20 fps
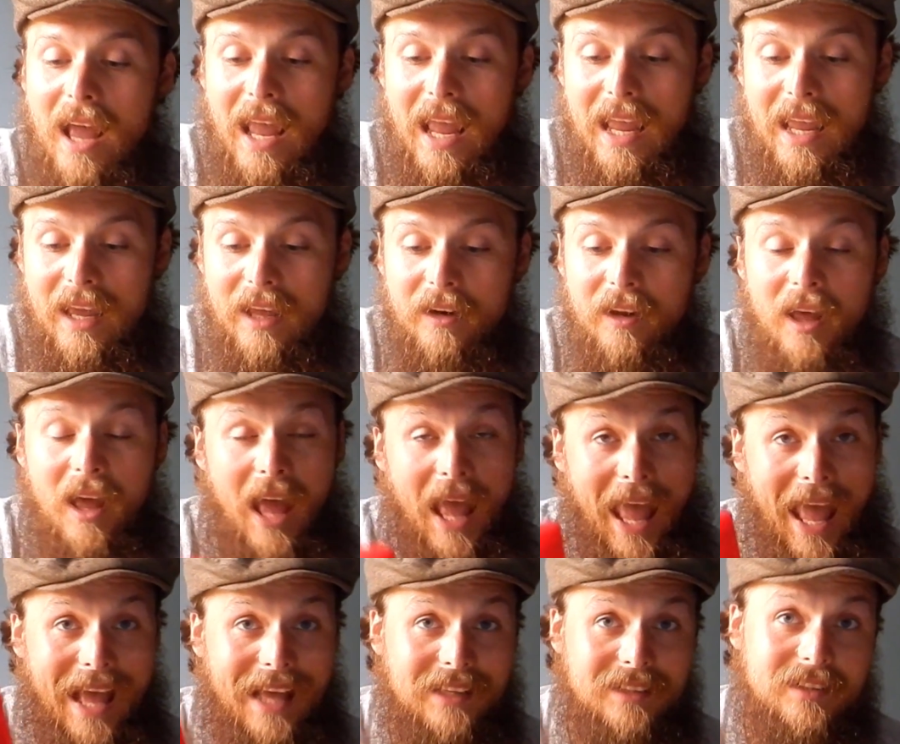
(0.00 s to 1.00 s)
And
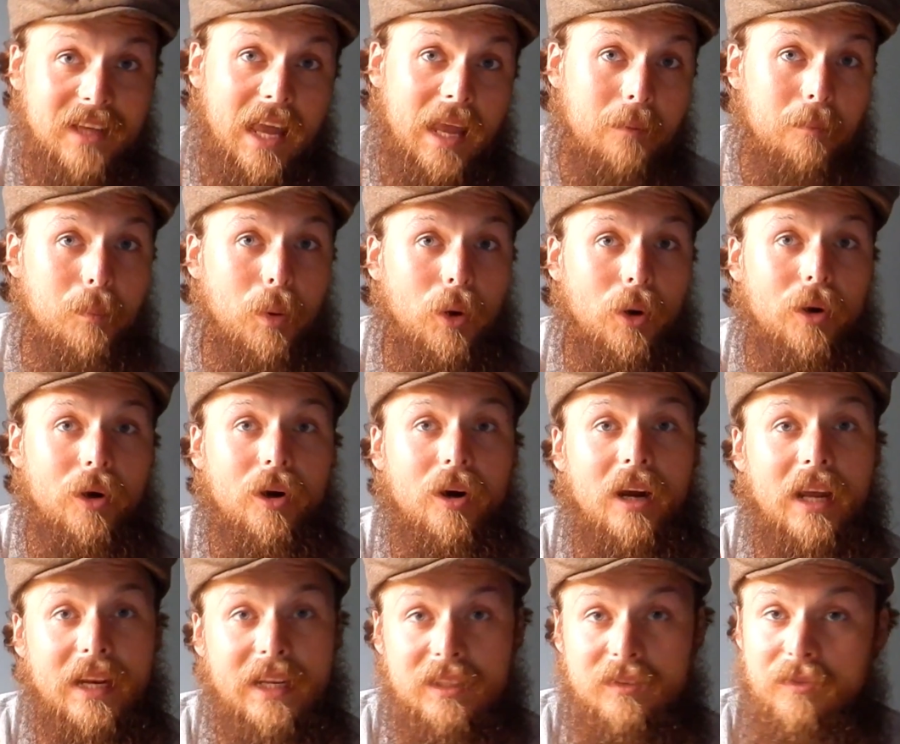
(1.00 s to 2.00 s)
as a burner,
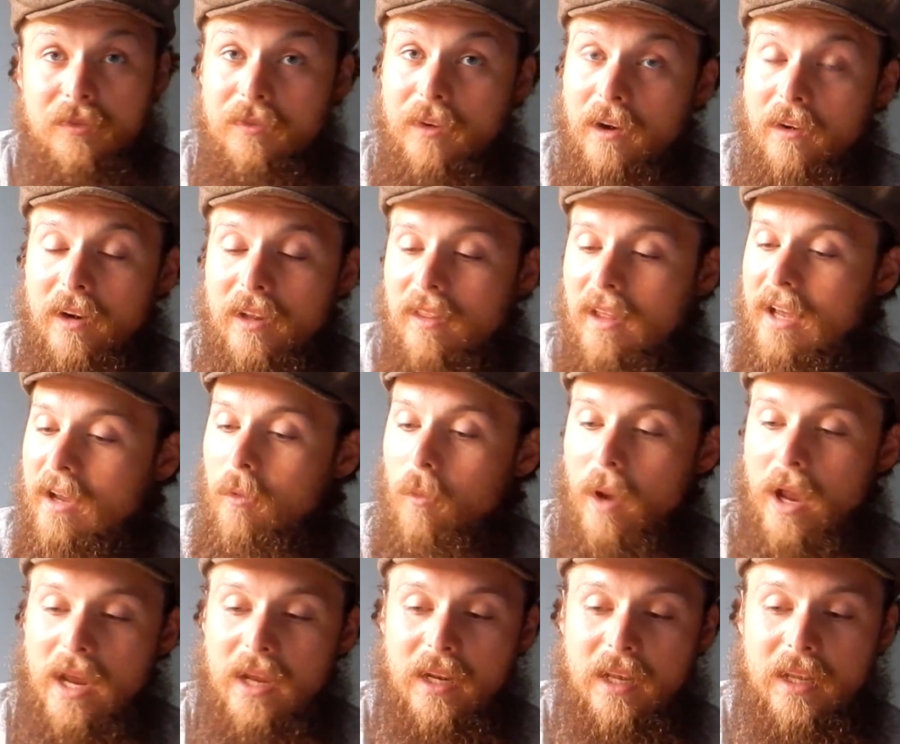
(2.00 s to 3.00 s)
it is very
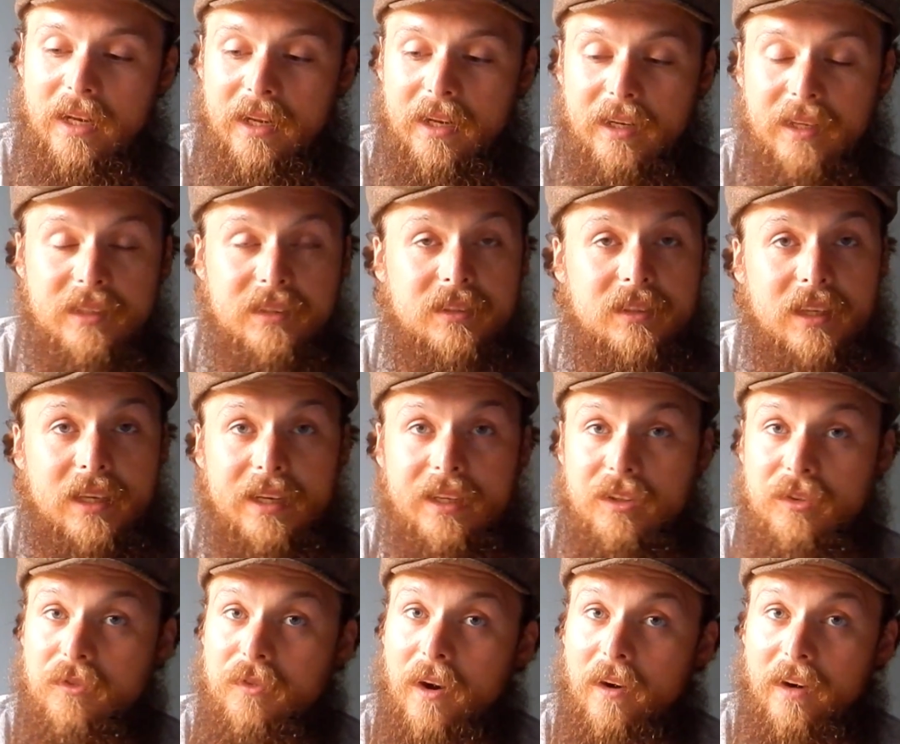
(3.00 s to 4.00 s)
lightweight, and it
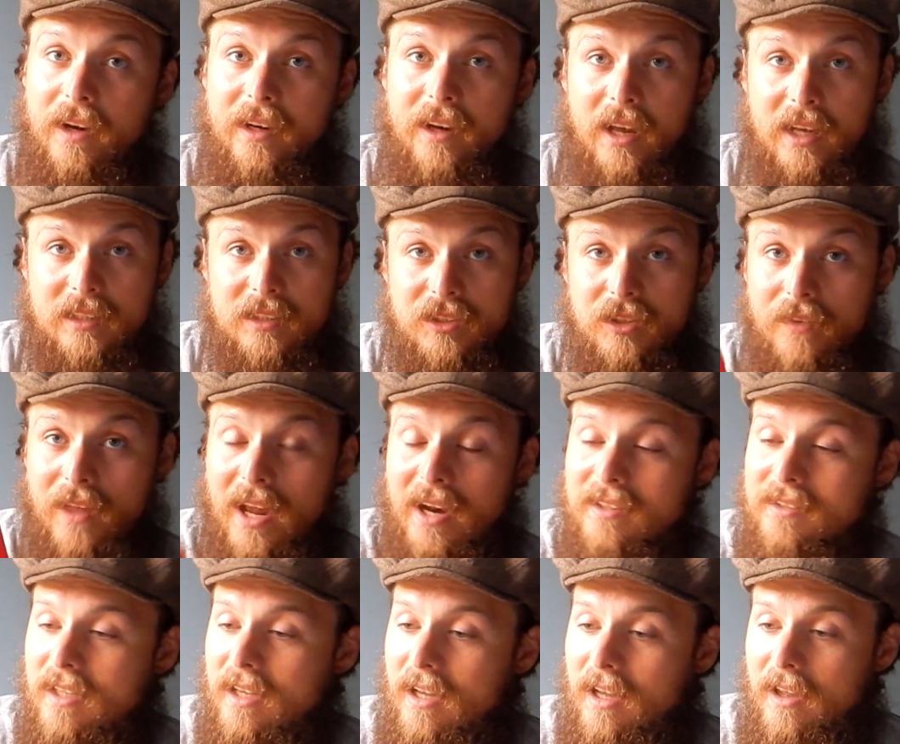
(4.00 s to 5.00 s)
is very nice. So that
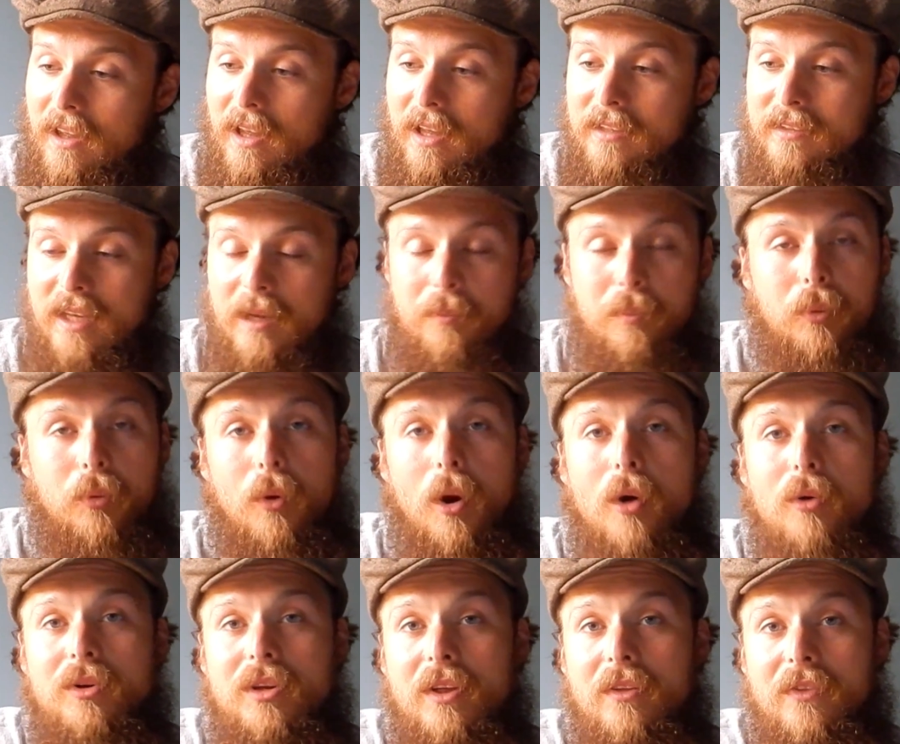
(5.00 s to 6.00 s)
is a
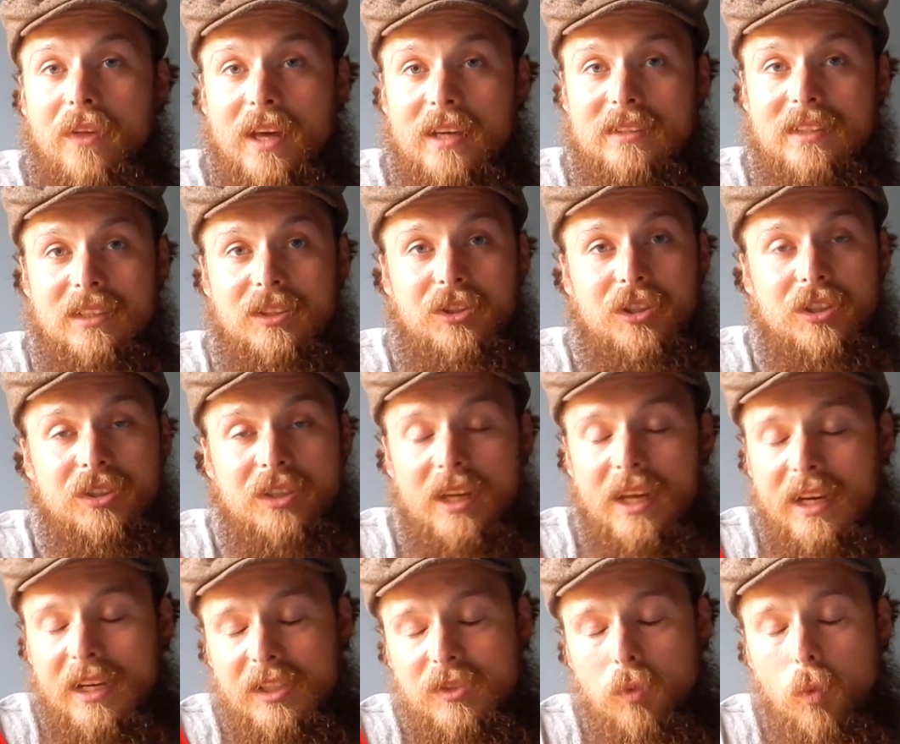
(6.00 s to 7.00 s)
pro to this. It's just,
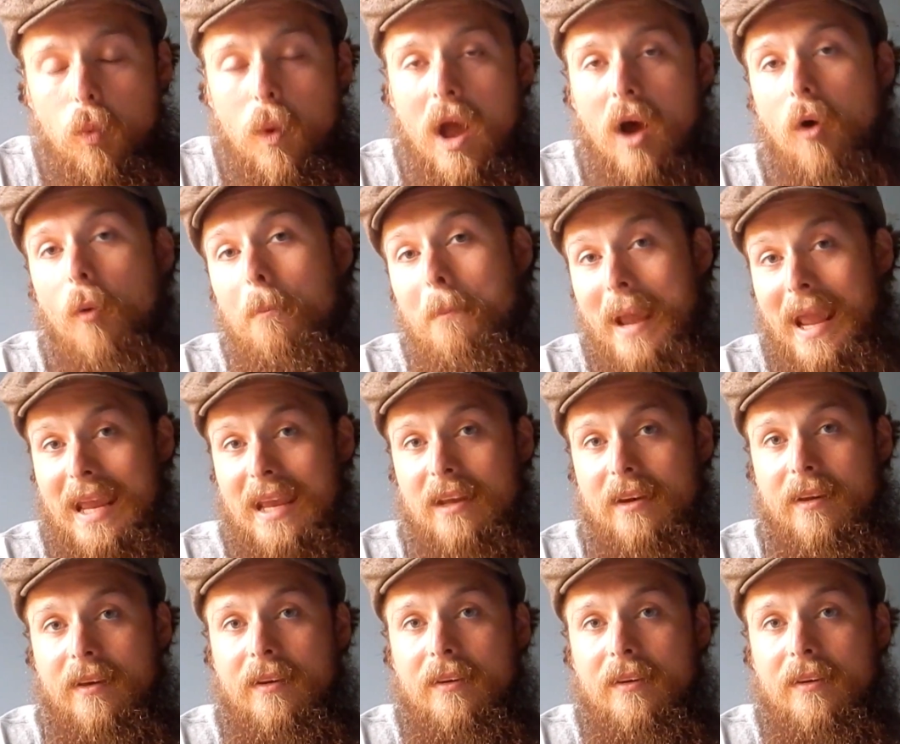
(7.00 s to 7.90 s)
it is well made.